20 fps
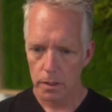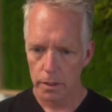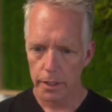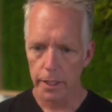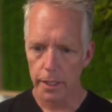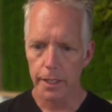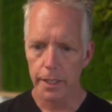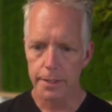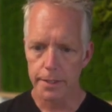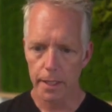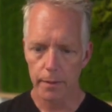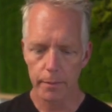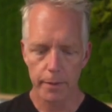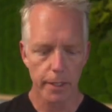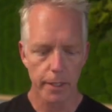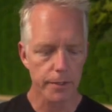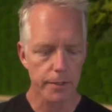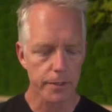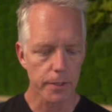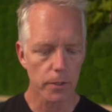yeah, he's got it over
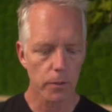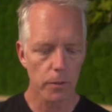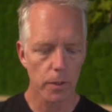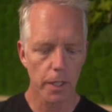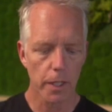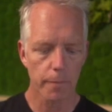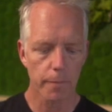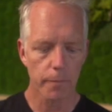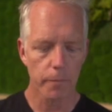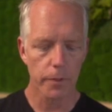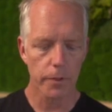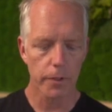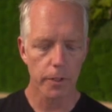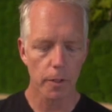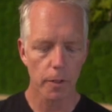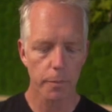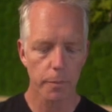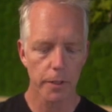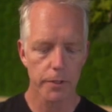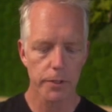here. So with the
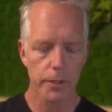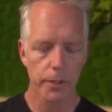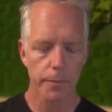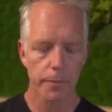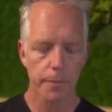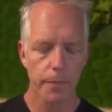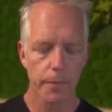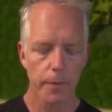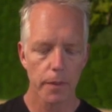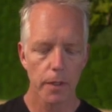arpeggio,